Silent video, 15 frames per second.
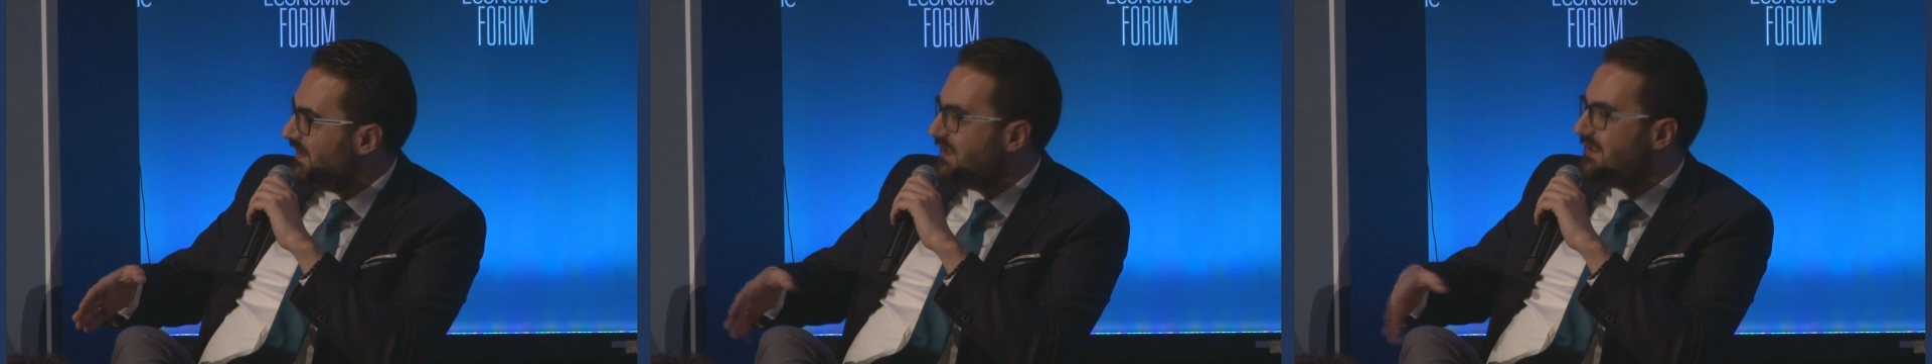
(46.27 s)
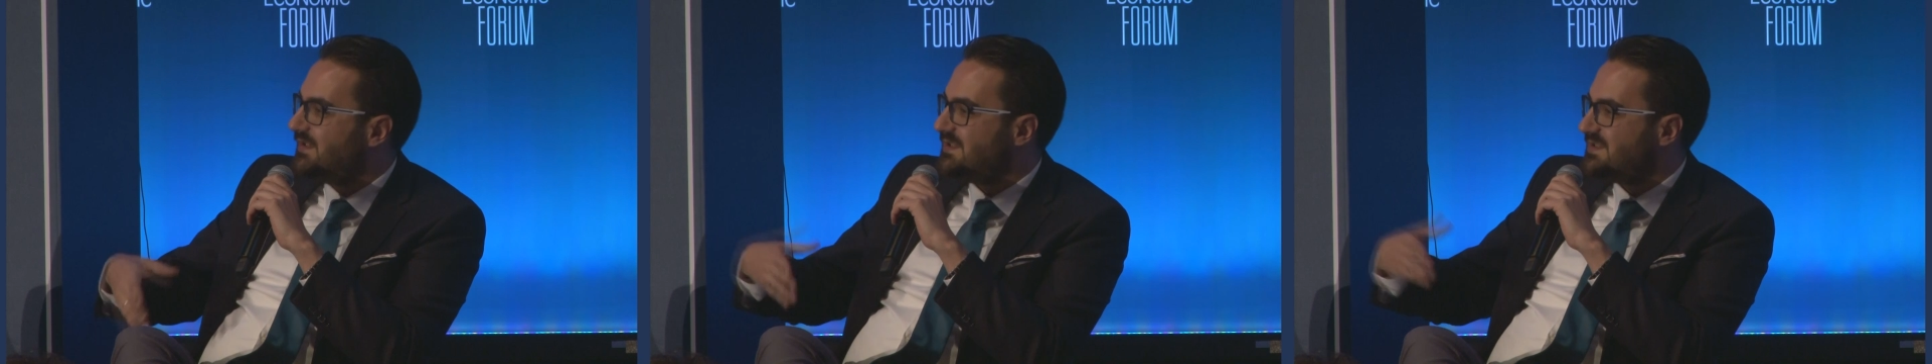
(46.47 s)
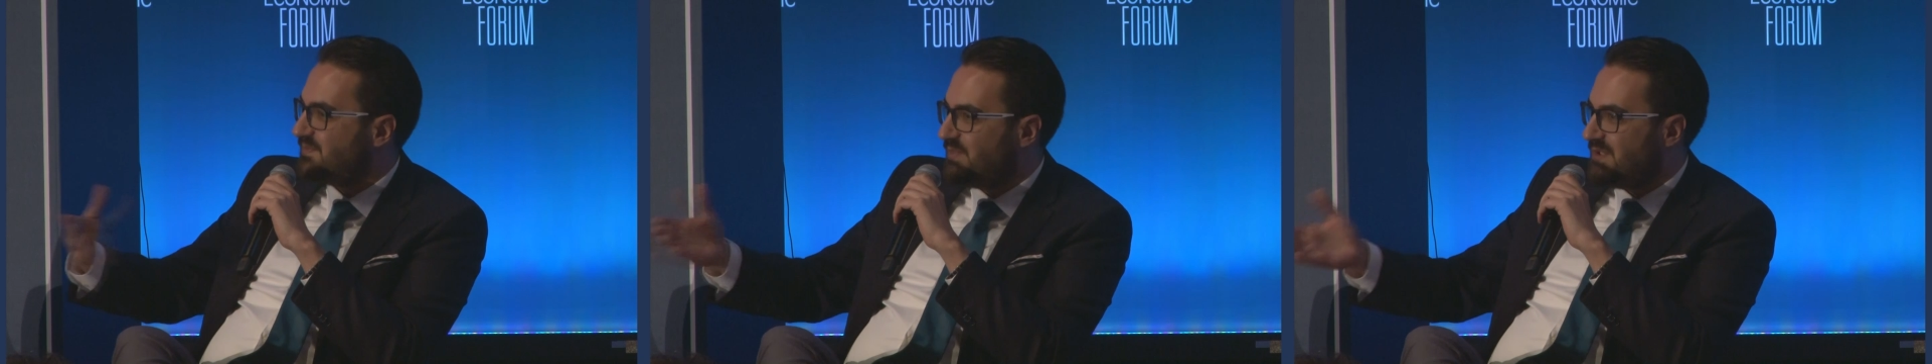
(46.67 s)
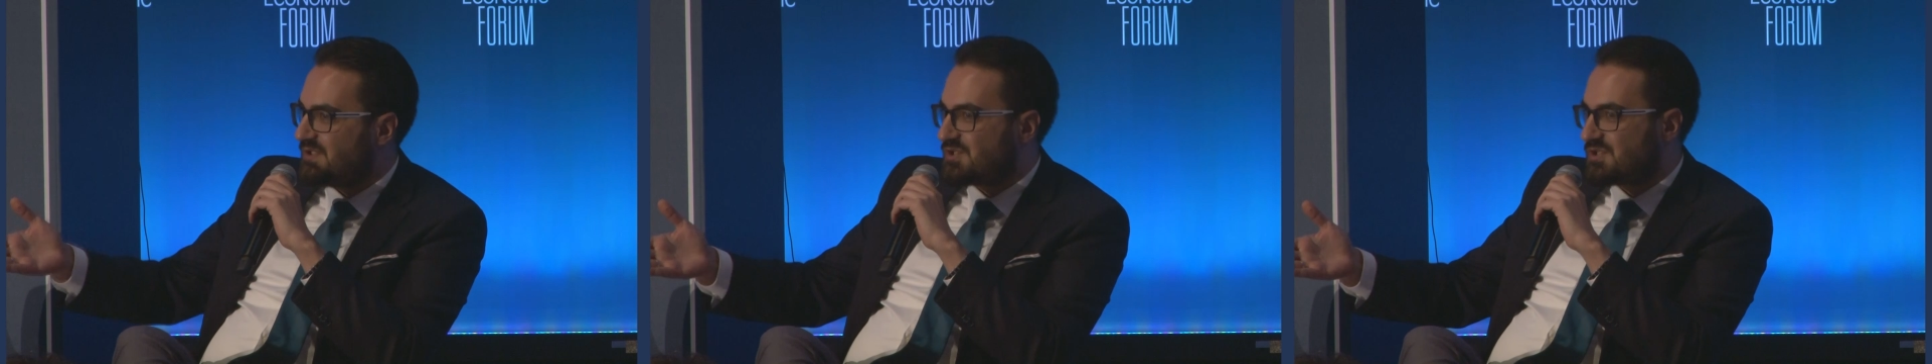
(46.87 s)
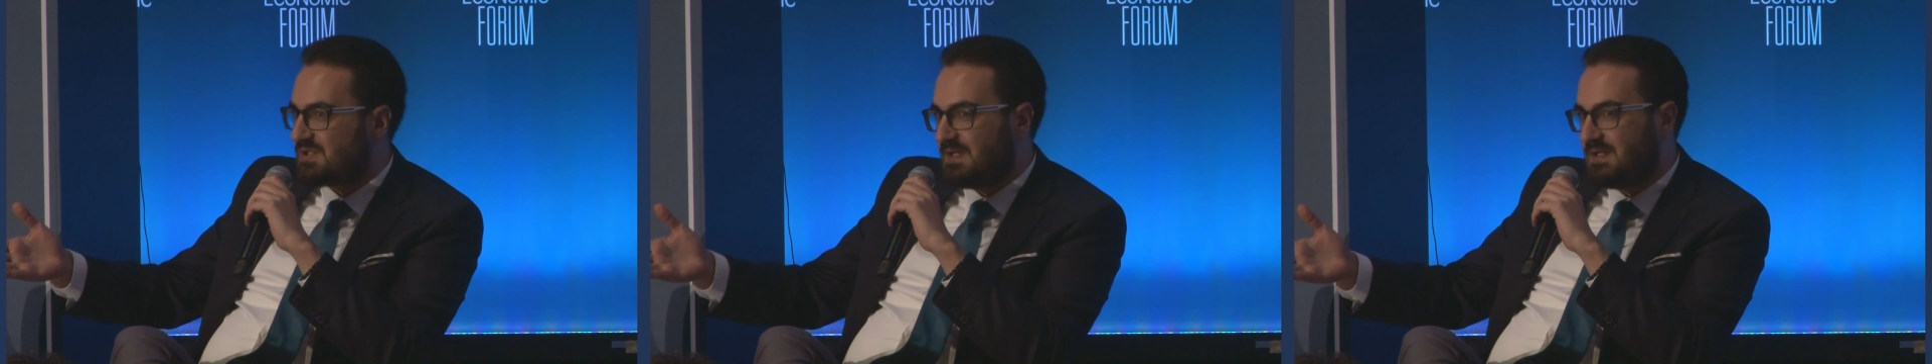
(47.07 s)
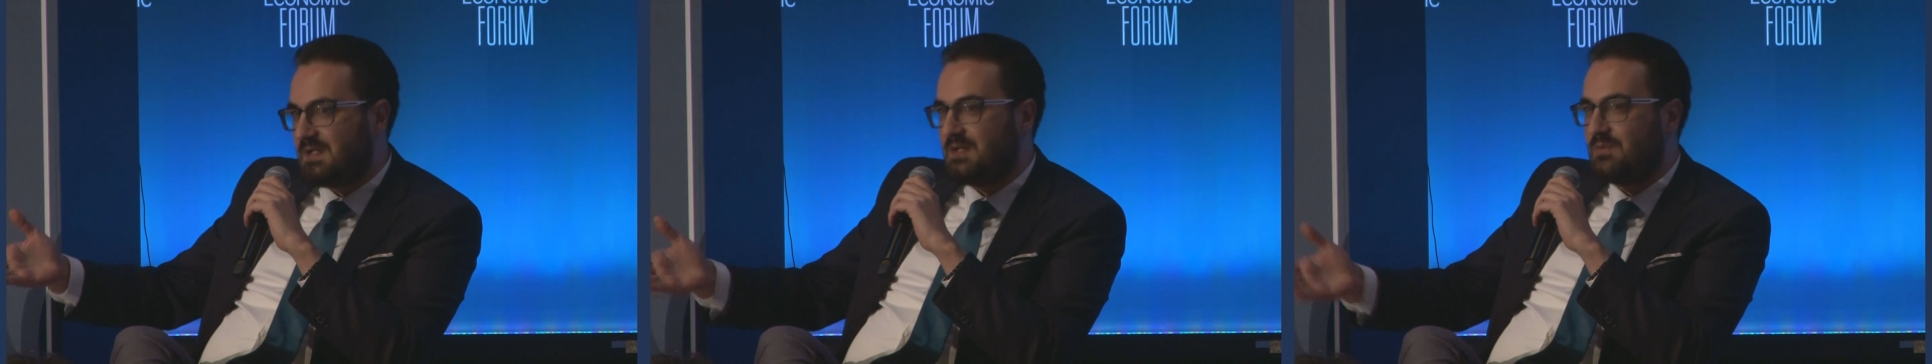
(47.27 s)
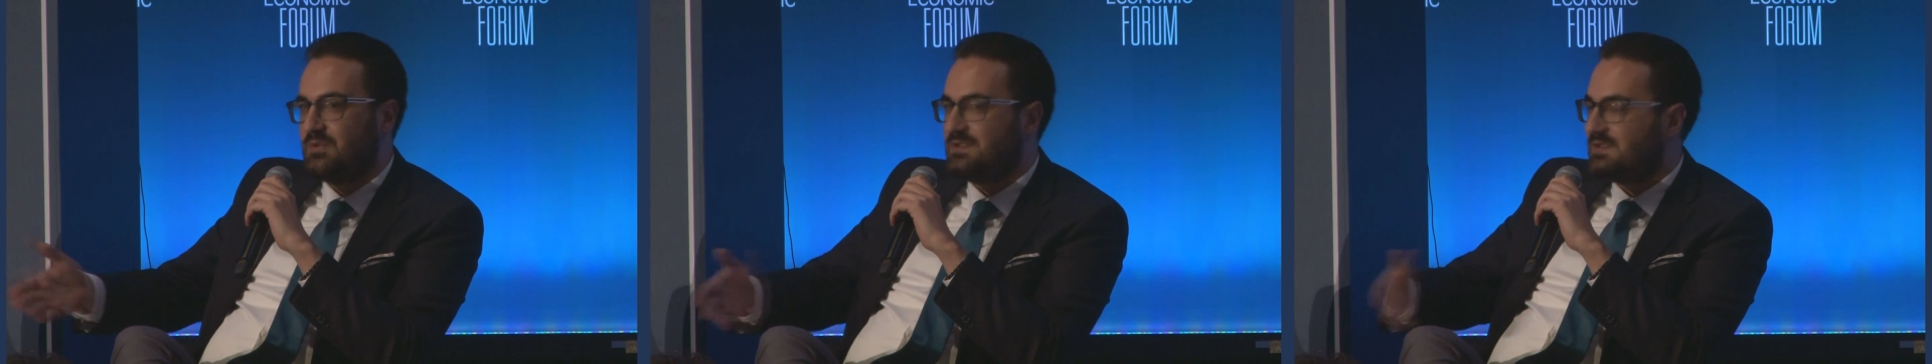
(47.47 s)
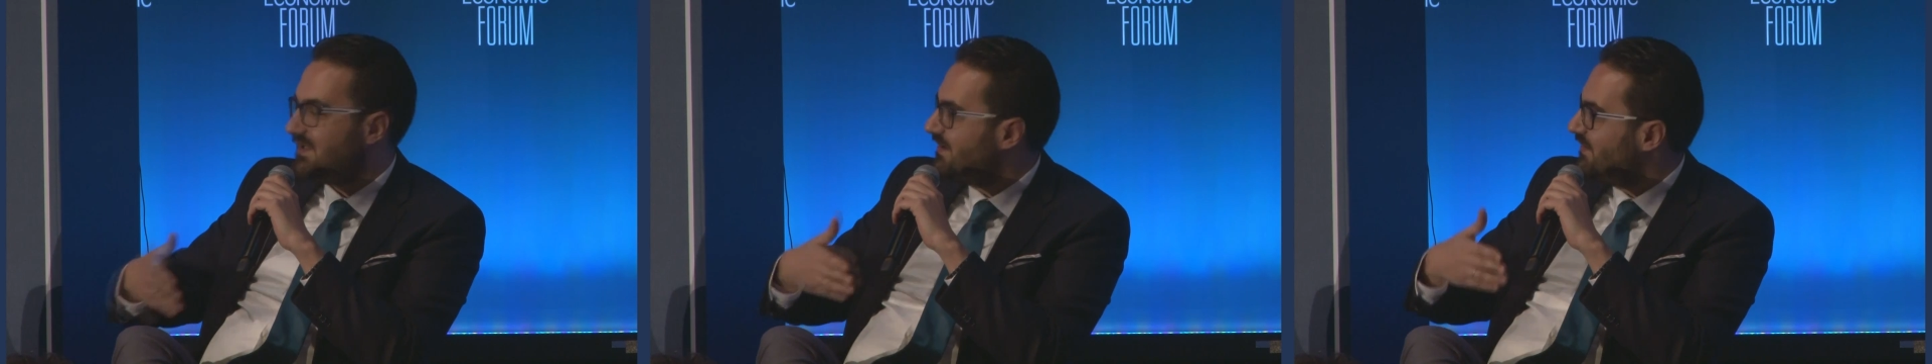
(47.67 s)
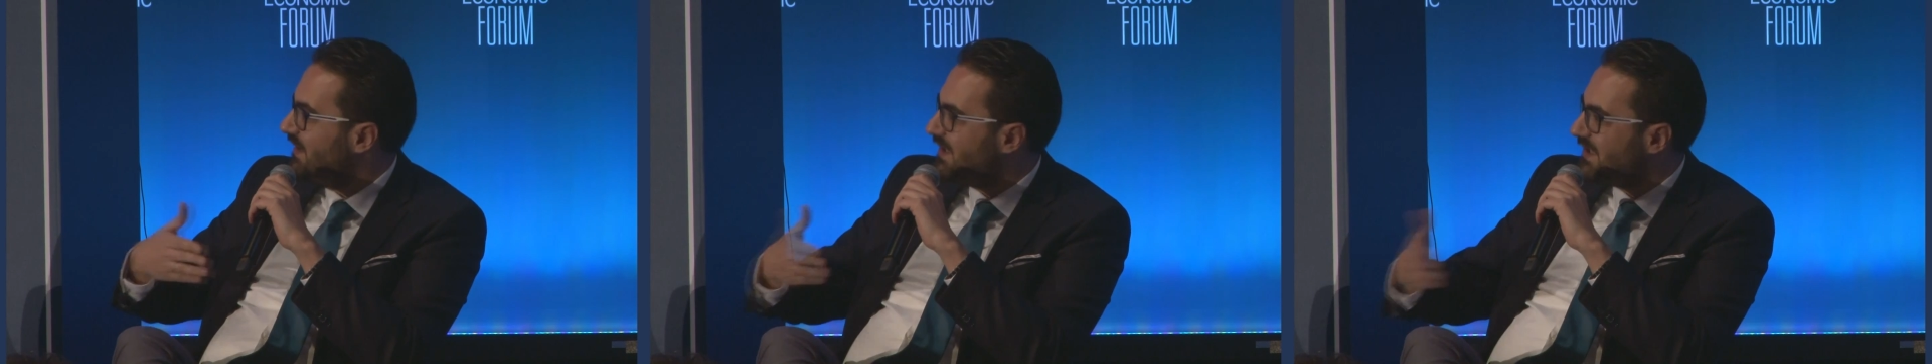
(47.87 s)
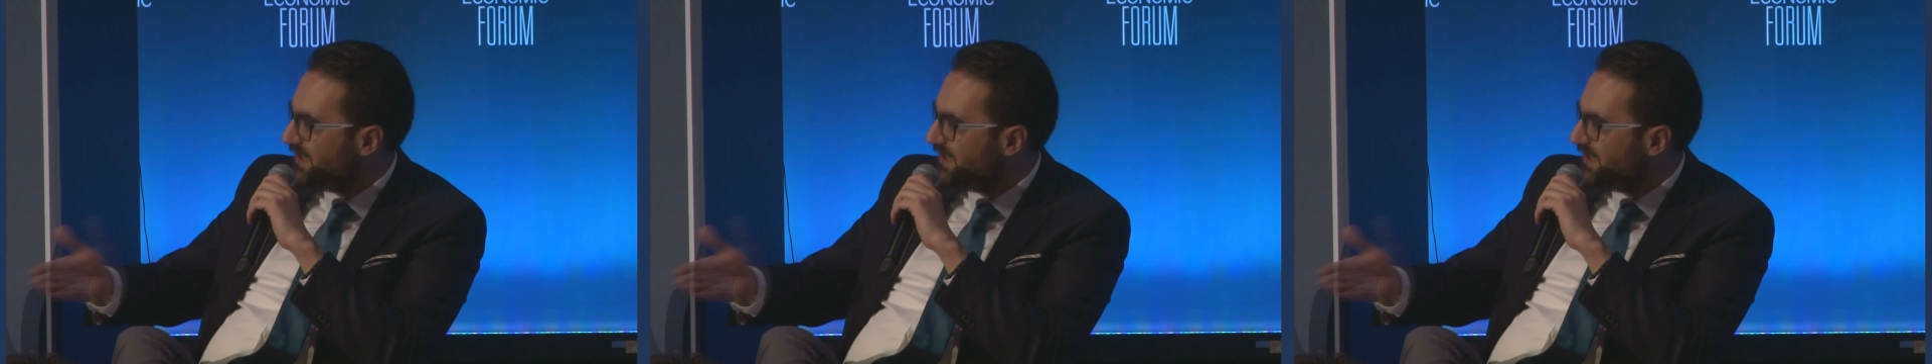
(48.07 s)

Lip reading: in his speech, and I would agree